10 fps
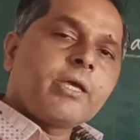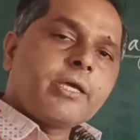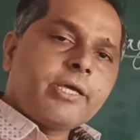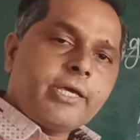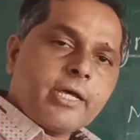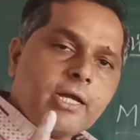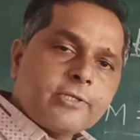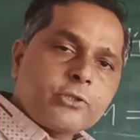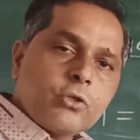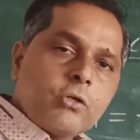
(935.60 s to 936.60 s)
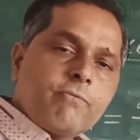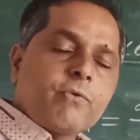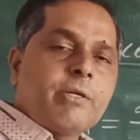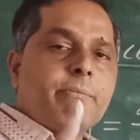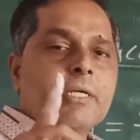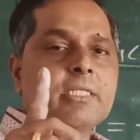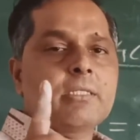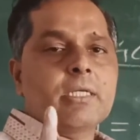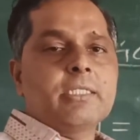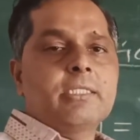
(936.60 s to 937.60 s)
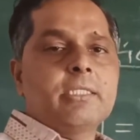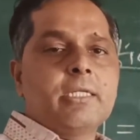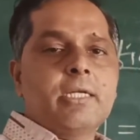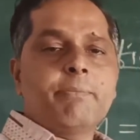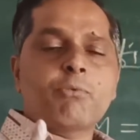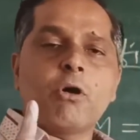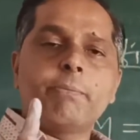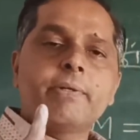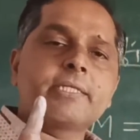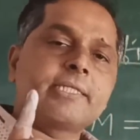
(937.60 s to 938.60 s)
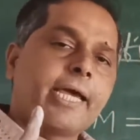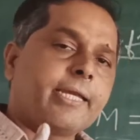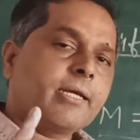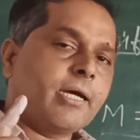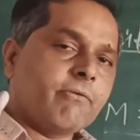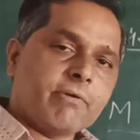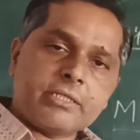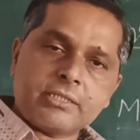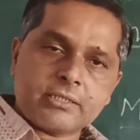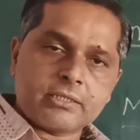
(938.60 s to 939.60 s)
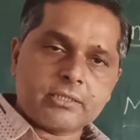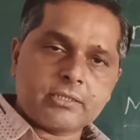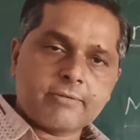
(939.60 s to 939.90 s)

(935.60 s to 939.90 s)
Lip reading: Here also we must consider proper sign conventions.